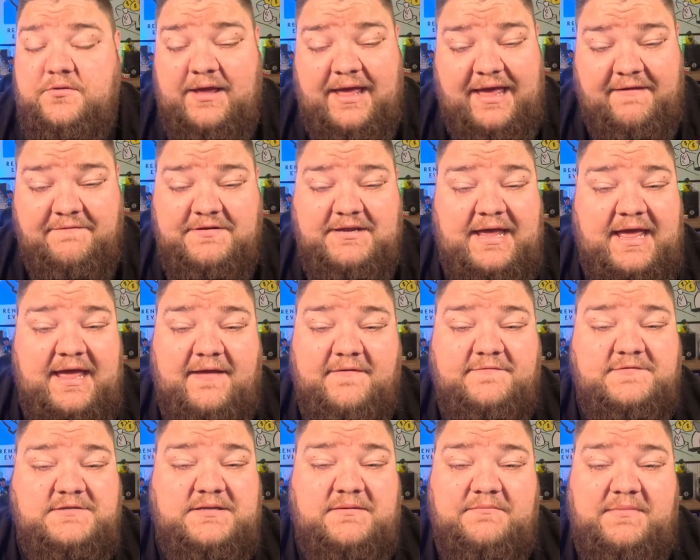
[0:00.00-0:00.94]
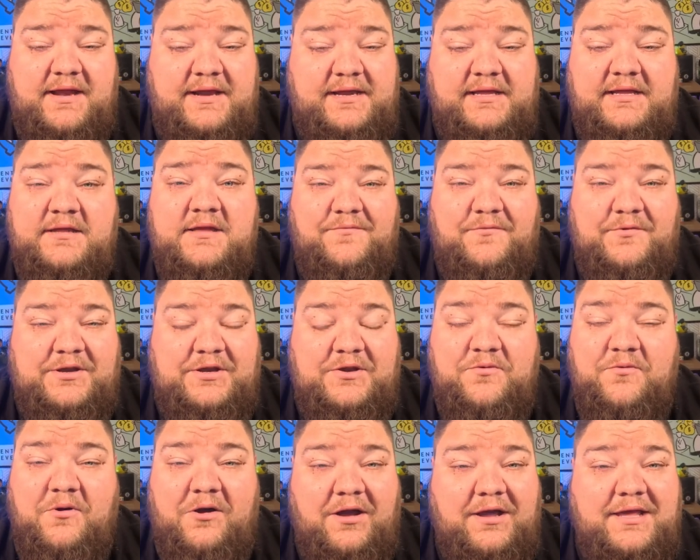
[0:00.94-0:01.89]
don't have to have somebody when
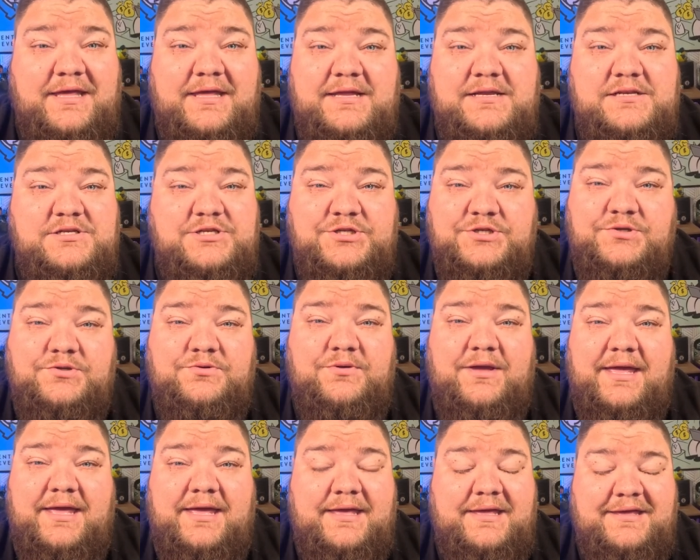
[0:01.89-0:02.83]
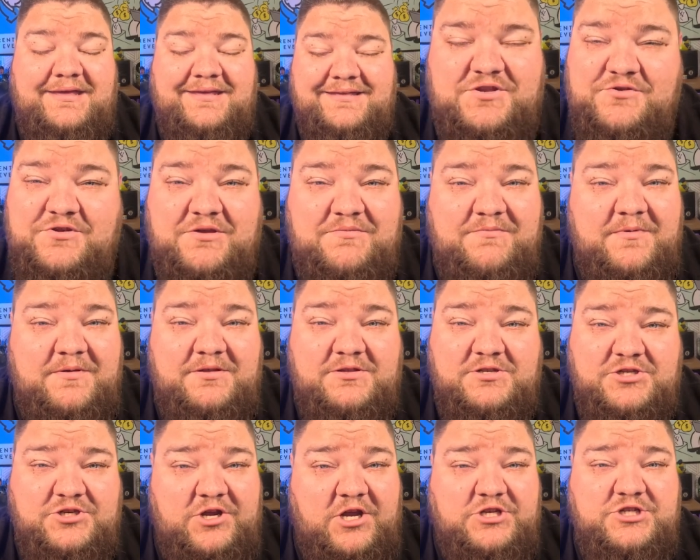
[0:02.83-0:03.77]
you walk into a new
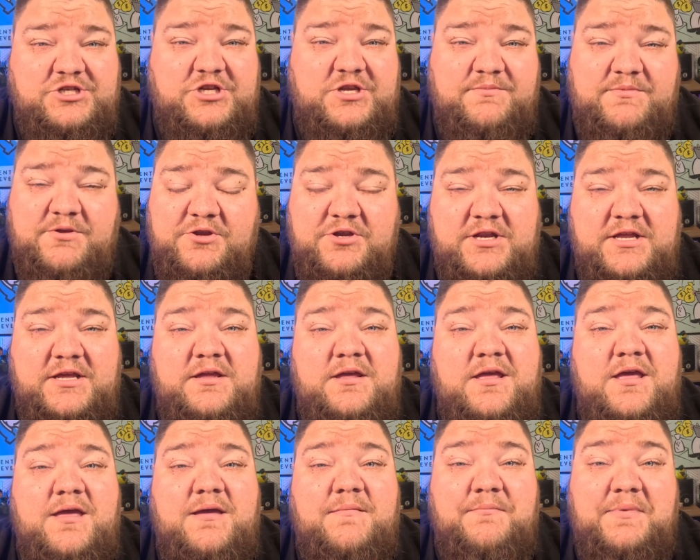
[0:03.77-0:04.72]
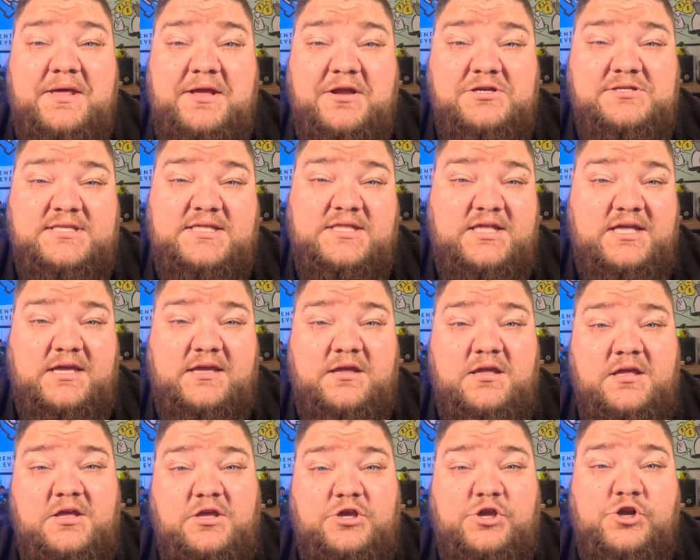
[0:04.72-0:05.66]
construction community. But here's the thing:
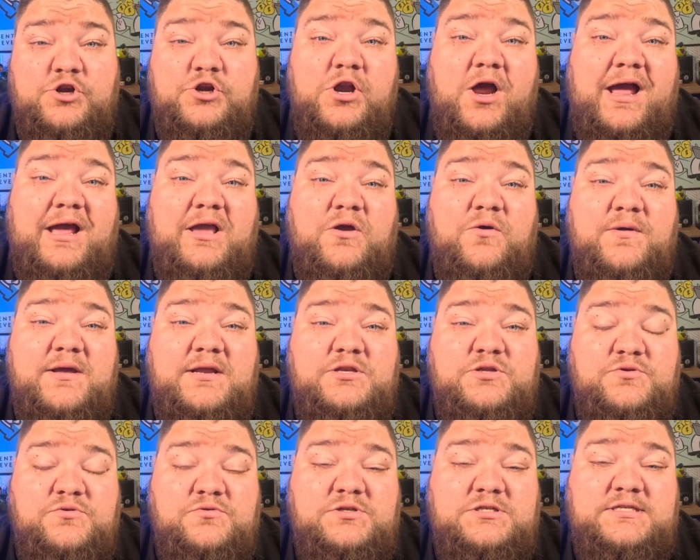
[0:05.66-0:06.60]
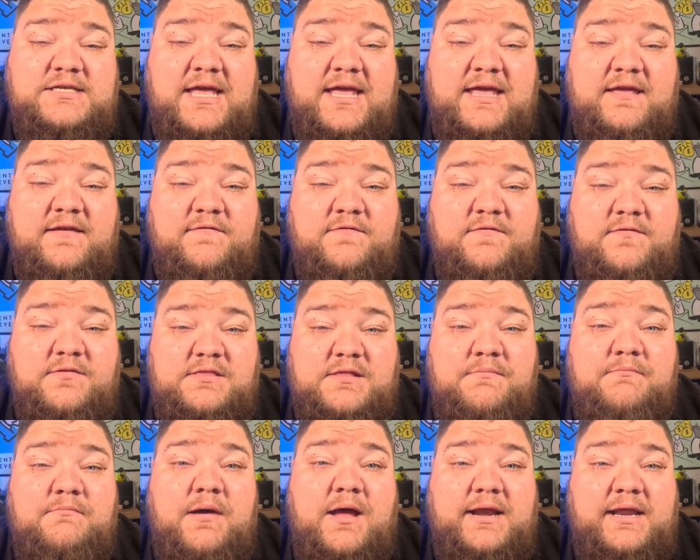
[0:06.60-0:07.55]
you're not going to save
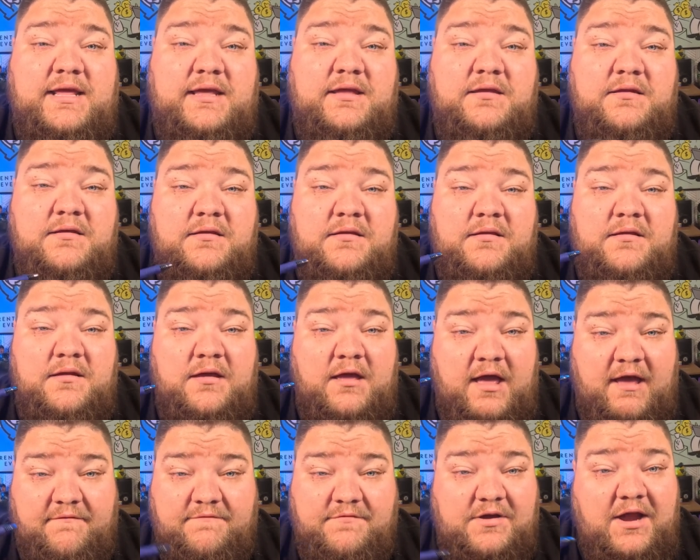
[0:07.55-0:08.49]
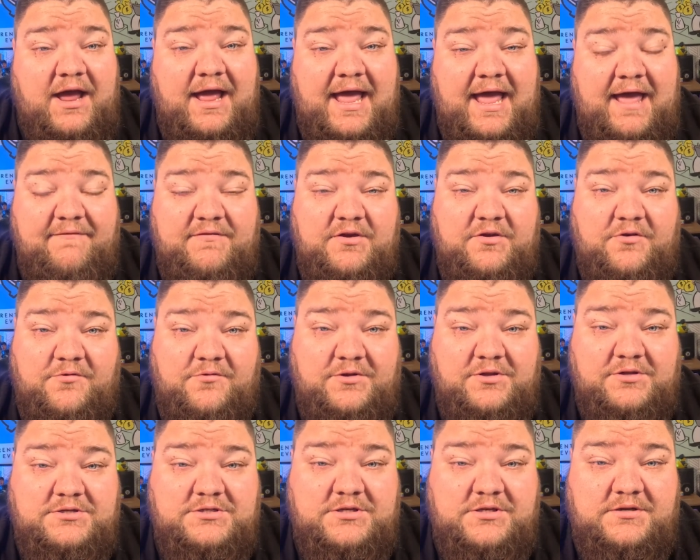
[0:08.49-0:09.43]
the money of not having a
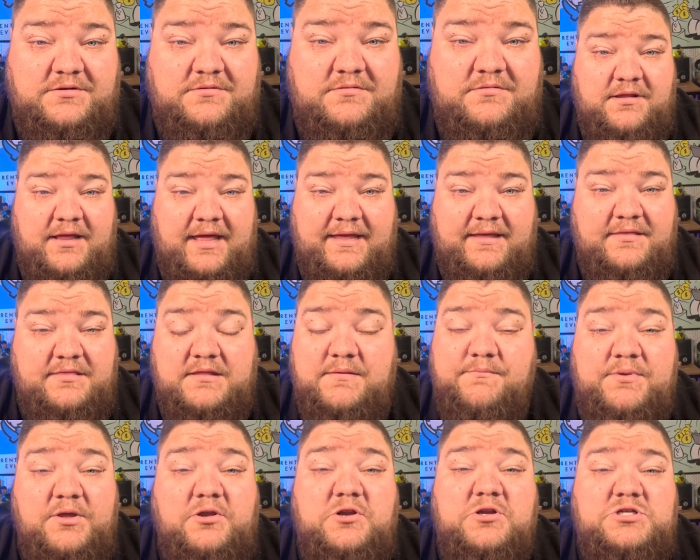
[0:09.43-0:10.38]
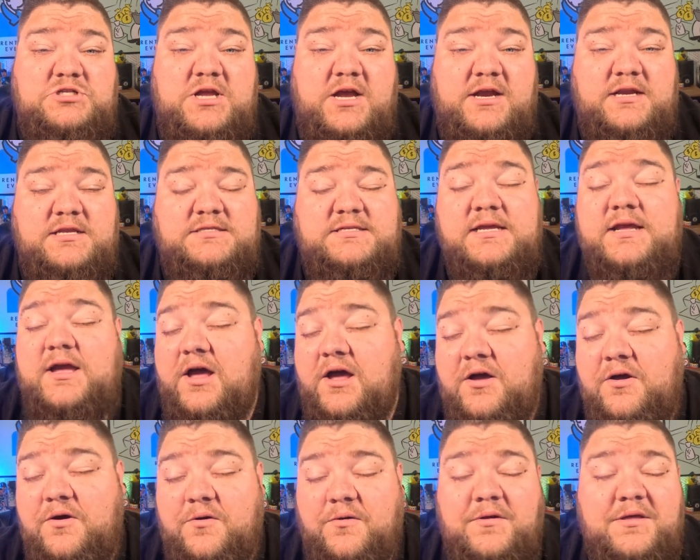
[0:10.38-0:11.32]
realtor. Like the builder's not gonna say,
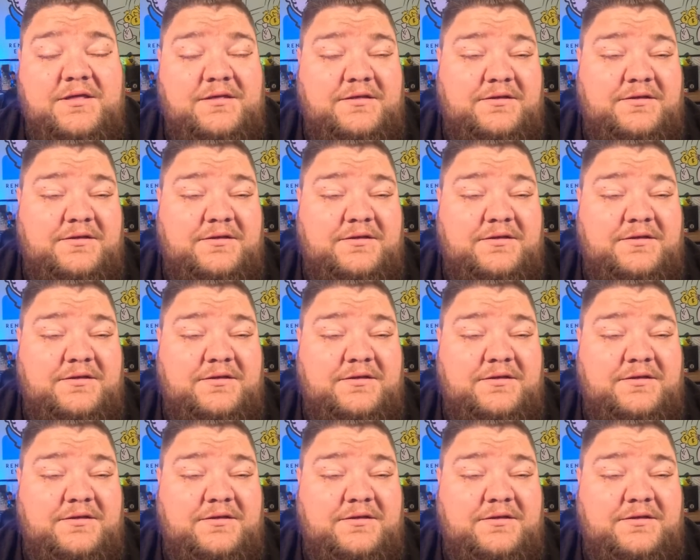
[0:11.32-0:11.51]
oh,